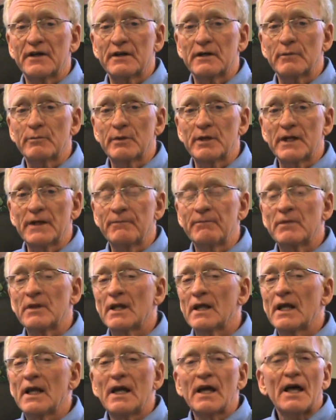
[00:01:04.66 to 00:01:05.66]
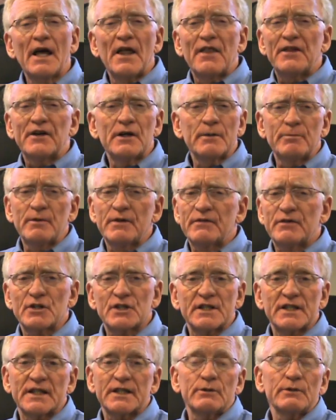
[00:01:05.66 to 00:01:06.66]
therapy. Therapy for
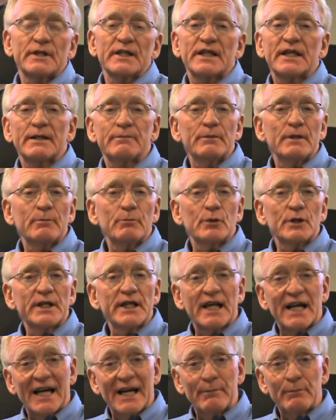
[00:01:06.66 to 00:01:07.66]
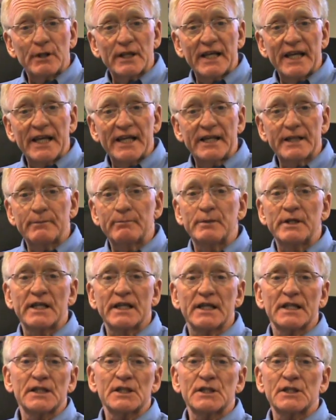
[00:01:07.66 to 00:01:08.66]
stuttering can be pretty complicated
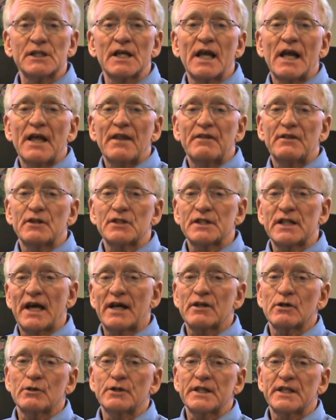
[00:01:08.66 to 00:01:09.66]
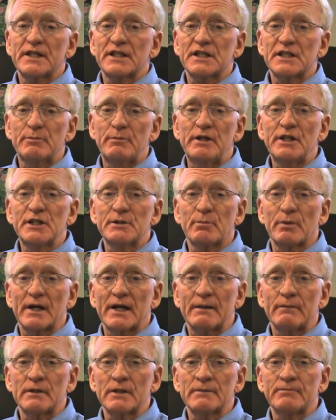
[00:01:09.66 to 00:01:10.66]
because there's not only the speech
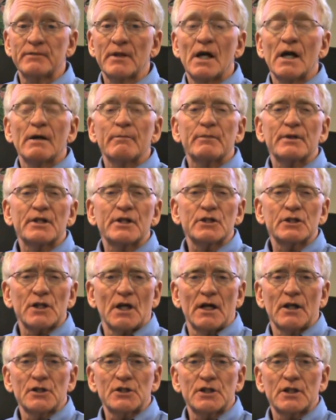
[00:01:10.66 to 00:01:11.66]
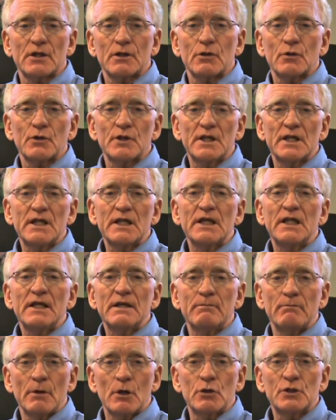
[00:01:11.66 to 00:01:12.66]
problem, but there's also the
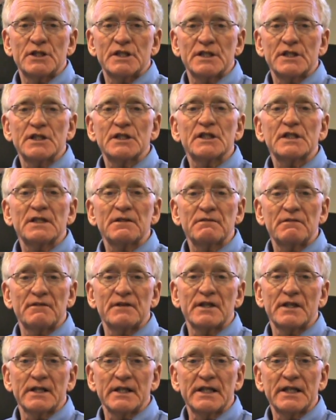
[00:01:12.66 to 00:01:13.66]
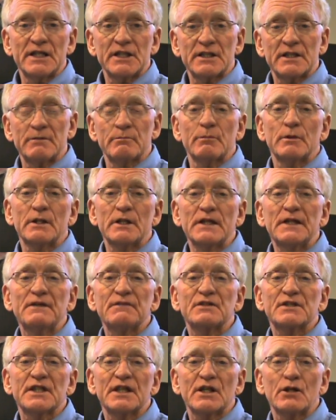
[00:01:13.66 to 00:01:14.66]
emotions and feelings and
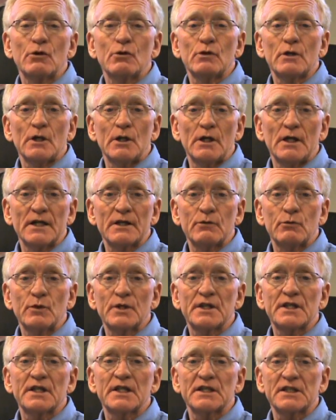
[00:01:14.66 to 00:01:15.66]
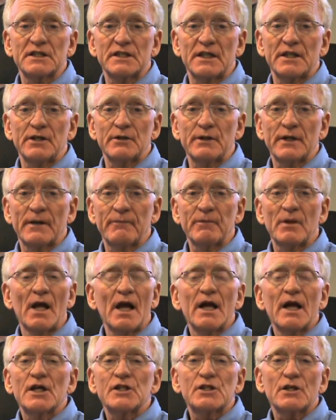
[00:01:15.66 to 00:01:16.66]
beliefs that go along with stuttering.
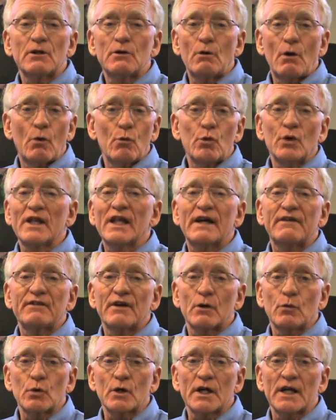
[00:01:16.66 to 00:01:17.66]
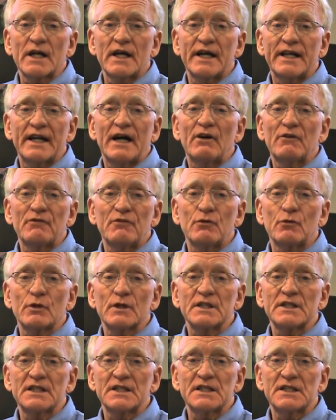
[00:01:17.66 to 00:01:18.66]
So we'll have our work cut out
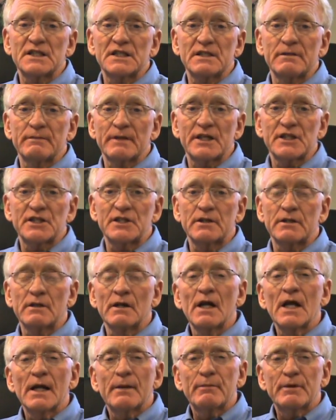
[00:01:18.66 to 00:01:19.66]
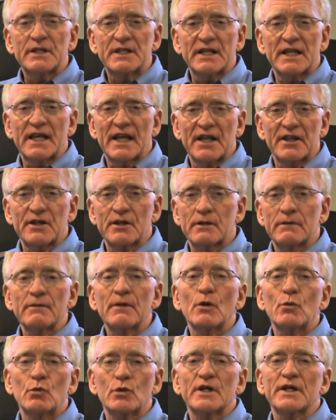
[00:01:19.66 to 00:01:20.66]
for us this semester, but together
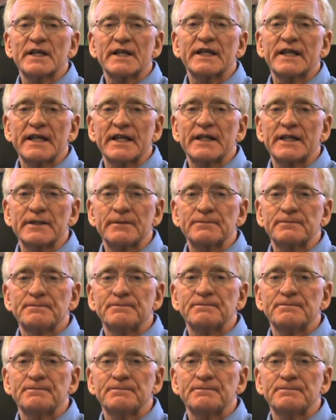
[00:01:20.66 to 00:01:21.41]
we're going to get it.